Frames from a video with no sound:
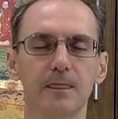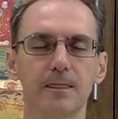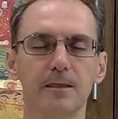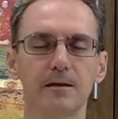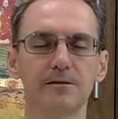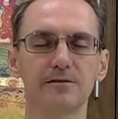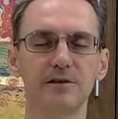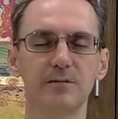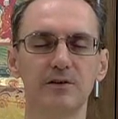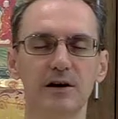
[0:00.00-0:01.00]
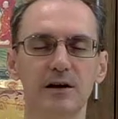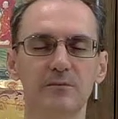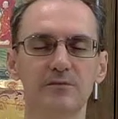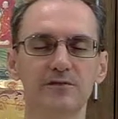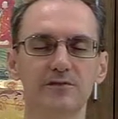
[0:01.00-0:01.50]

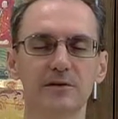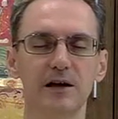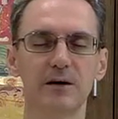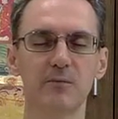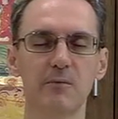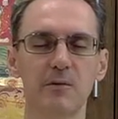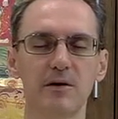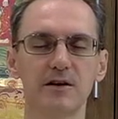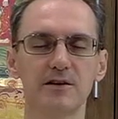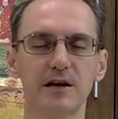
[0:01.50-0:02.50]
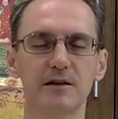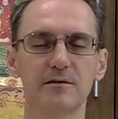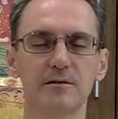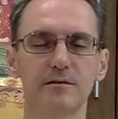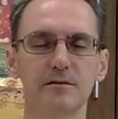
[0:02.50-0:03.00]
sometimes when we meditate,
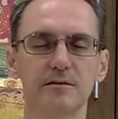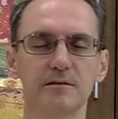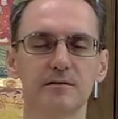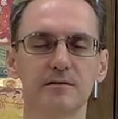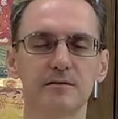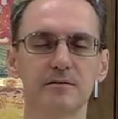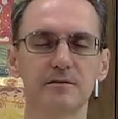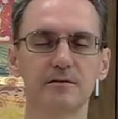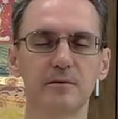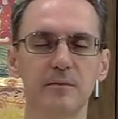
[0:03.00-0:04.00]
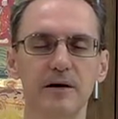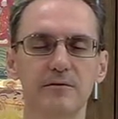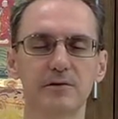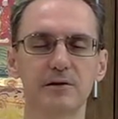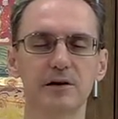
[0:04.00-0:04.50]
we may have
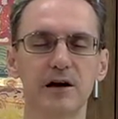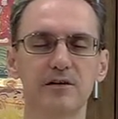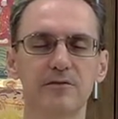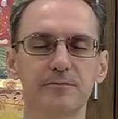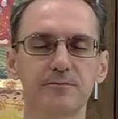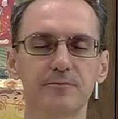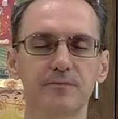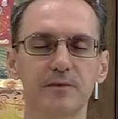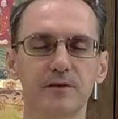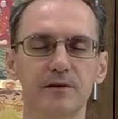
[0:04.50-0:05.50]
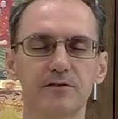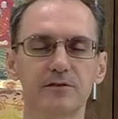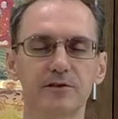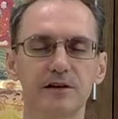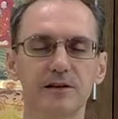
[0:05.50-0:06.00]
saliva. That's
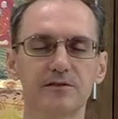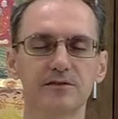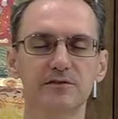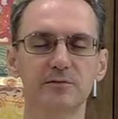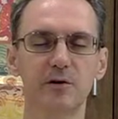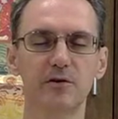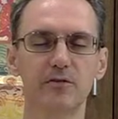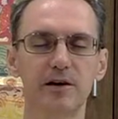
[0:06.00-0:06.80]
okay, just swallow that.